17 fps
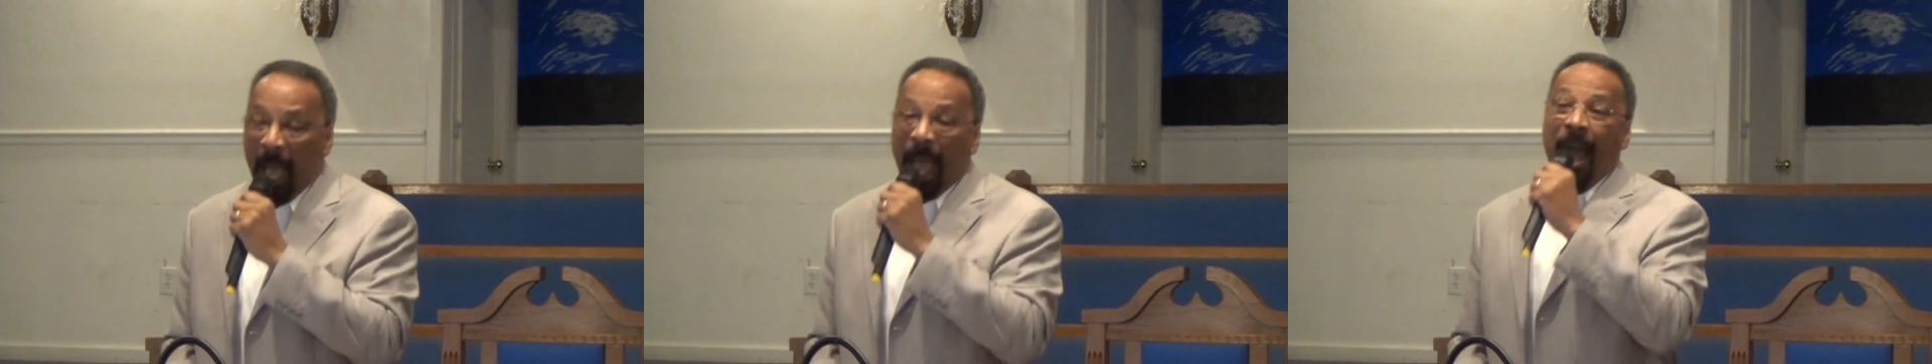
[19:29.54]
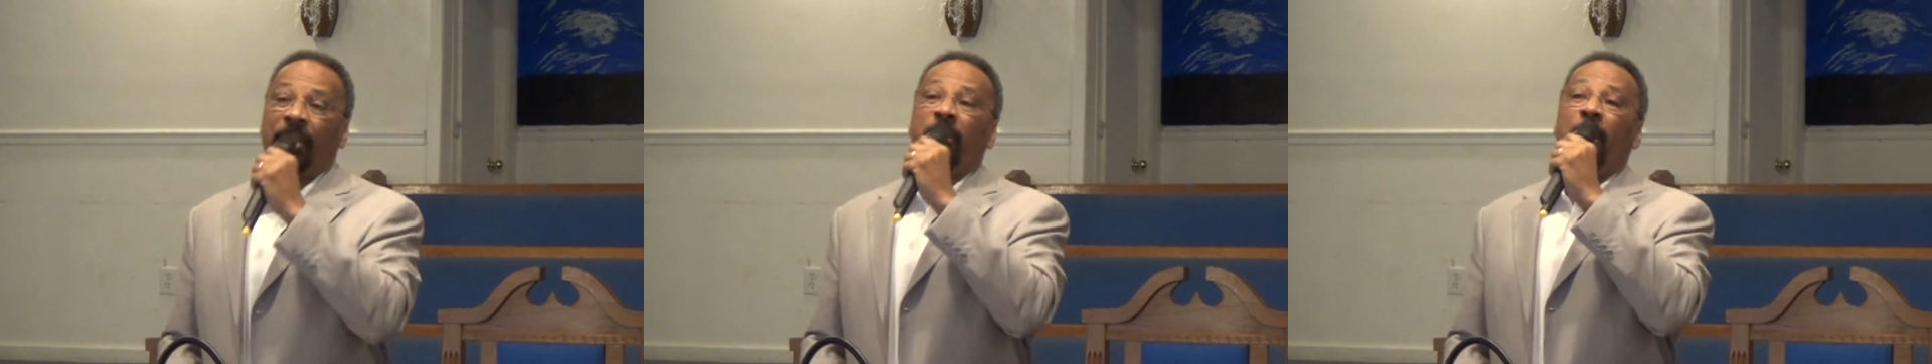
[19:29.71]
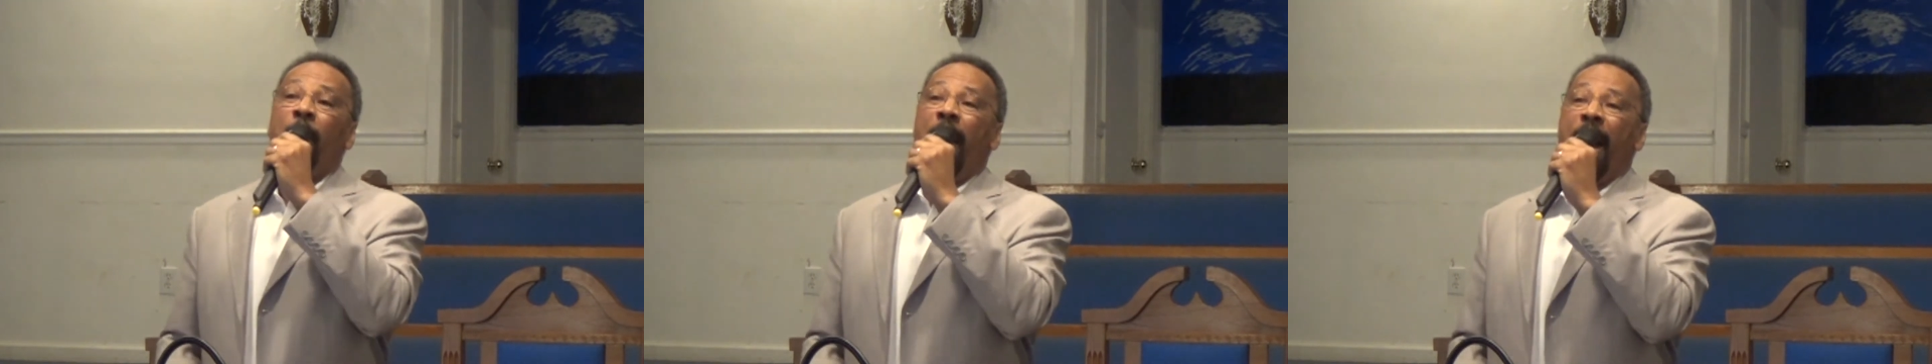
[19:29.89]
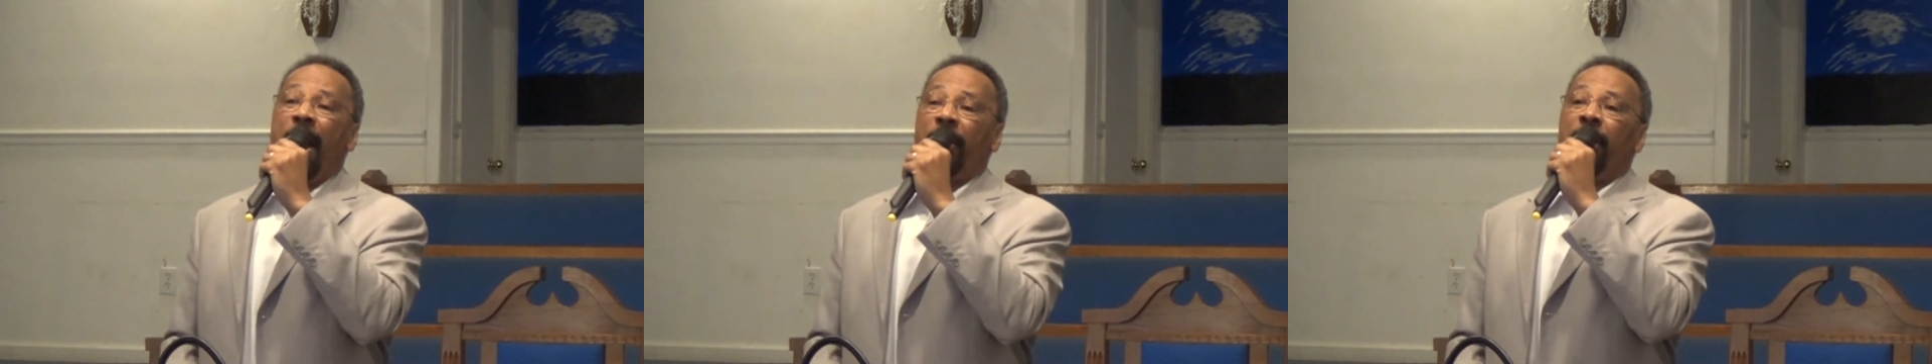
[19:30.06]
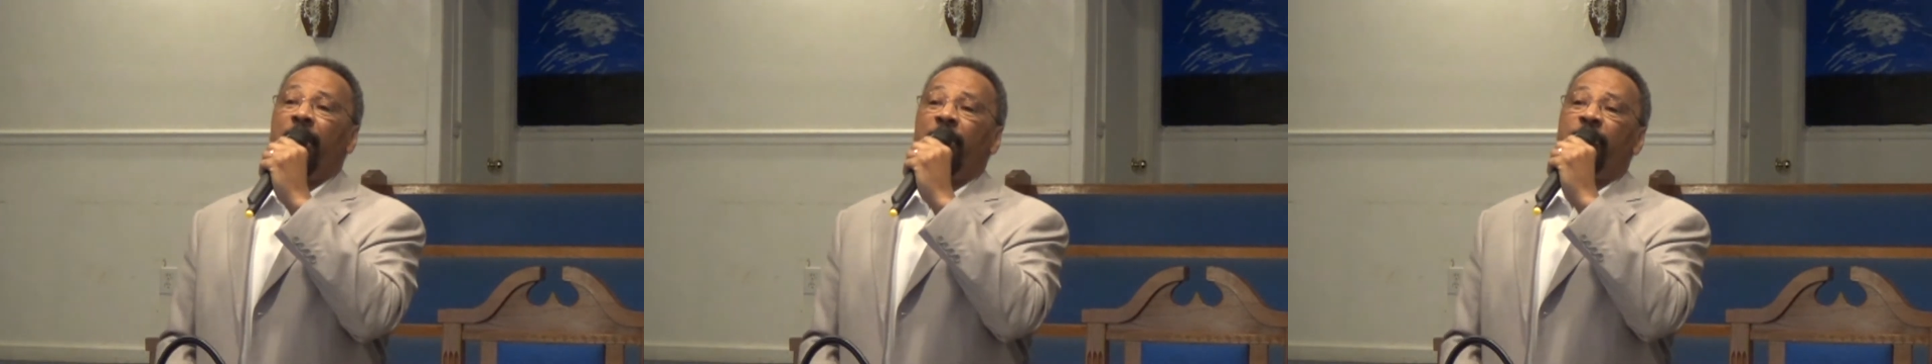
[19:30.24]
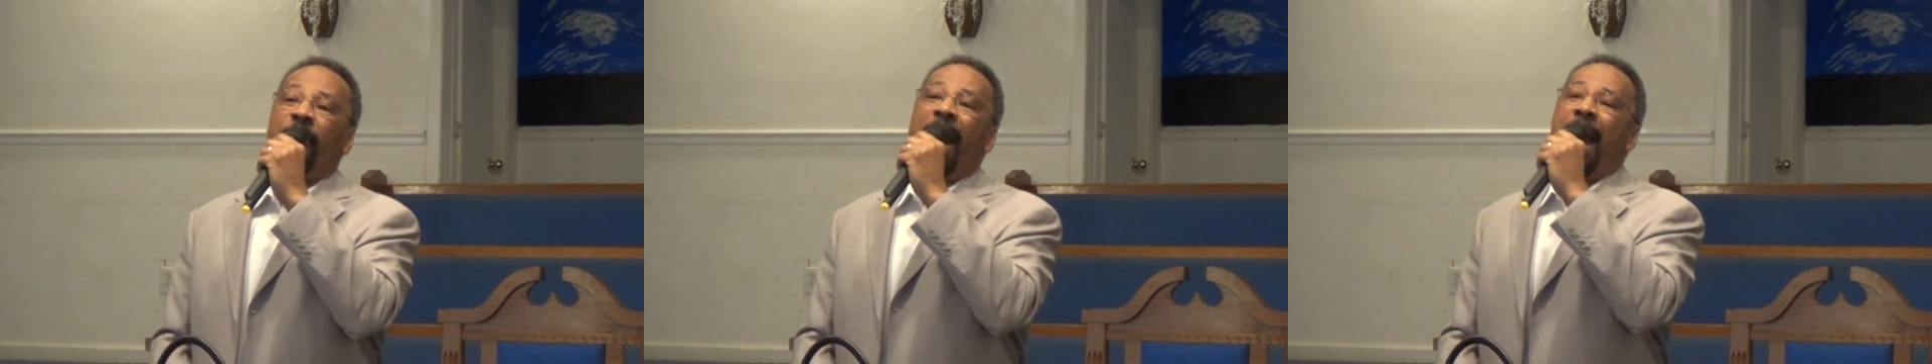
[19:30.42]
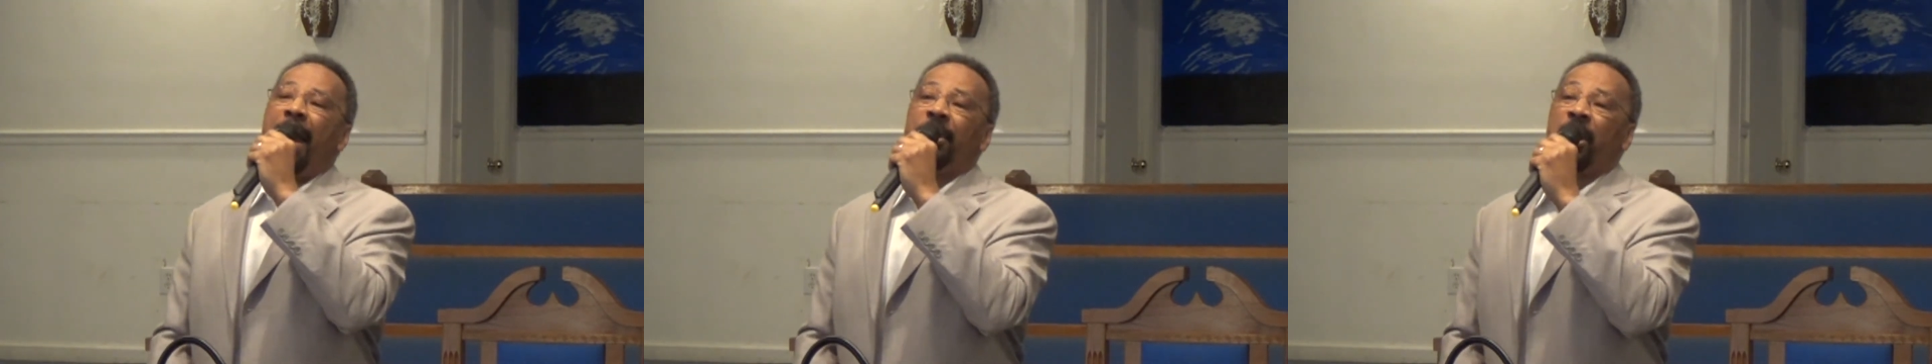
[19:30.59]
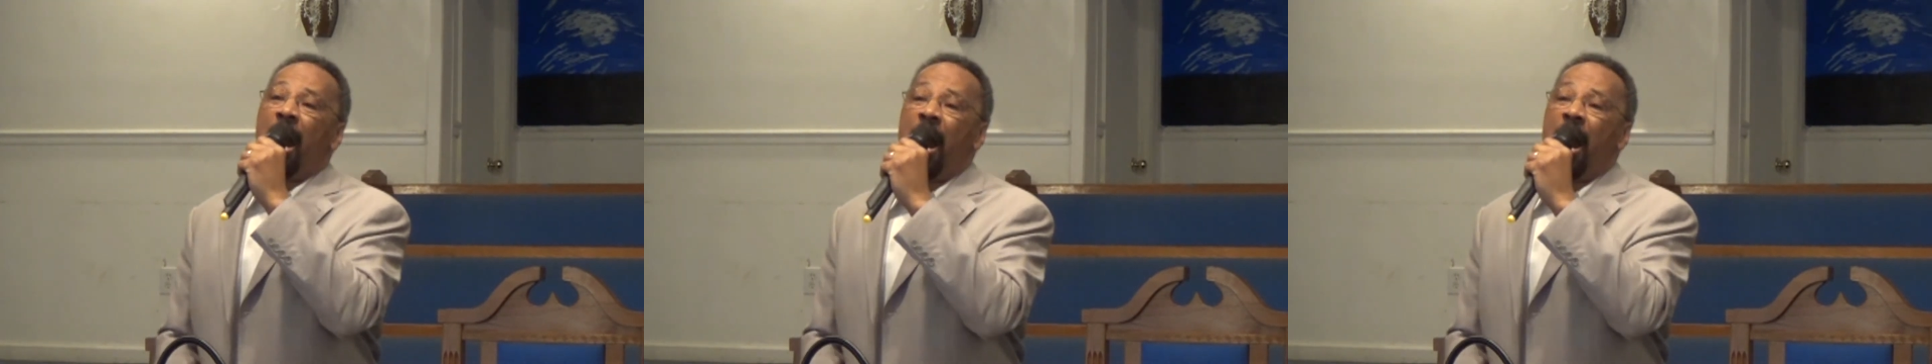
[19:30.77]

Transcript: As a matter of fact,